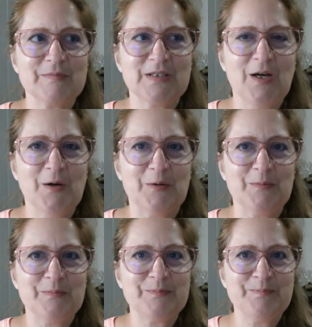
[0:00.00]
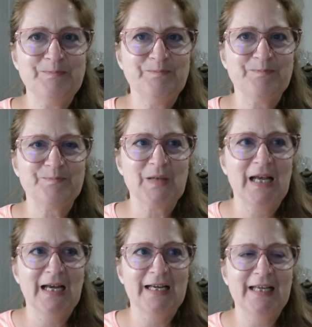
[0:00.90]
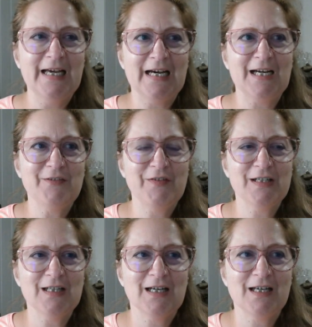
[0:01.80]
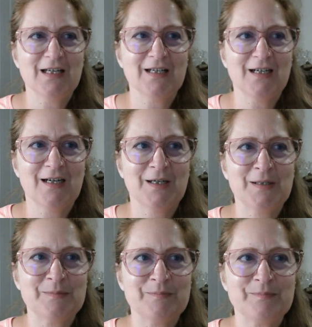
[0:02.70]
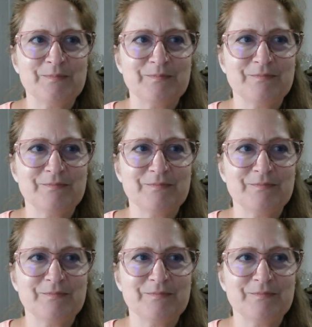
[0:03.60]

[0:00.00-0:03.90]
so. Hmm. Yeah, I feel like um,